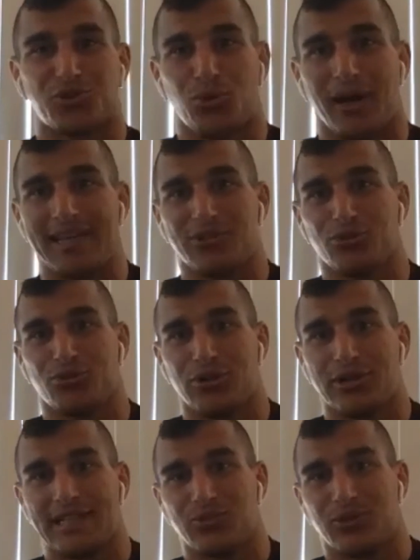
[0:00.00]
trying to
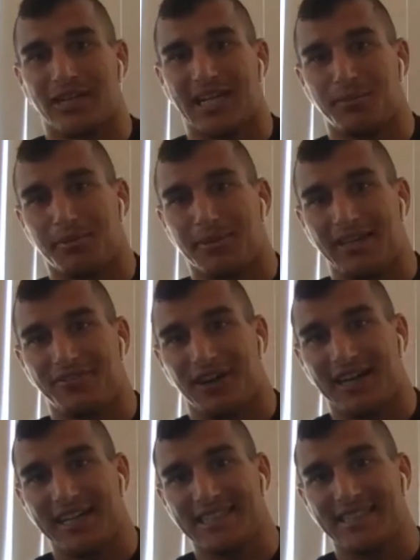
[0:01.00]
turn into an MMA
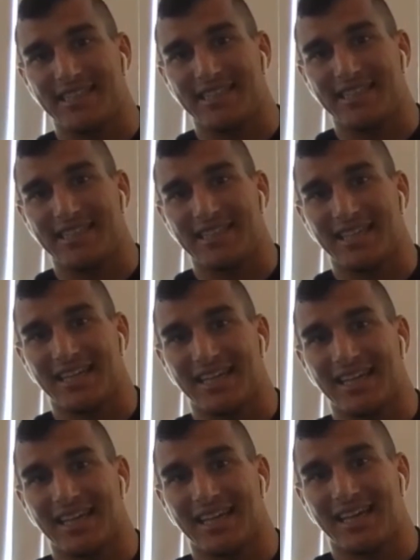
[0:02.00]
fight,
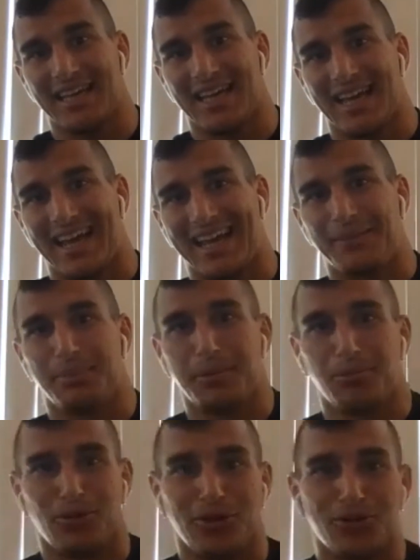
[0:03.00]
and
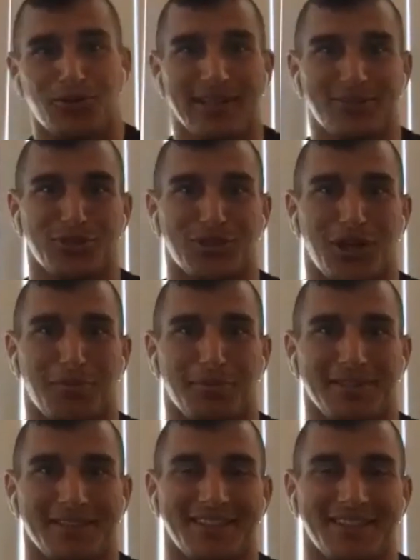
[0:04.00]
people are trying to
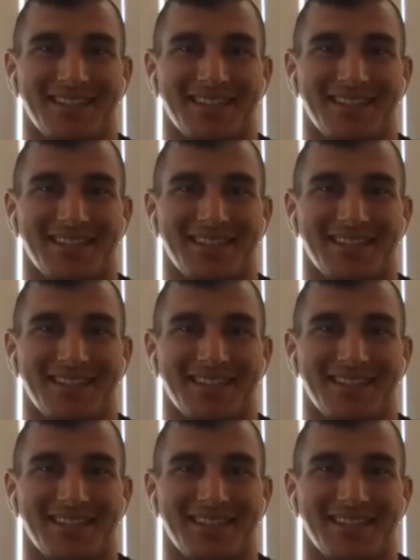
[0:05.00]
stop it.